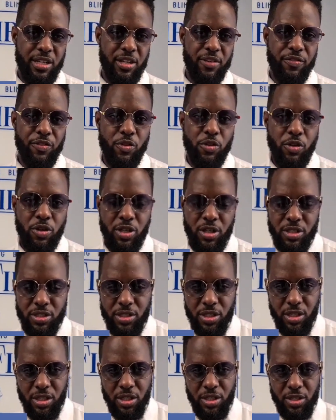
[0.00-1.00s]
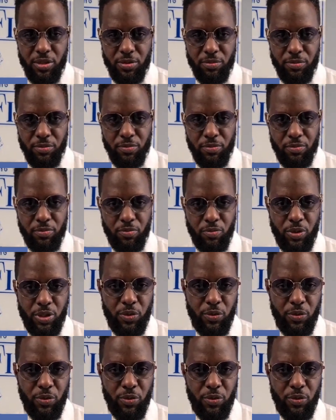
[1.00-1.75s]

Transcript: of course, uh, we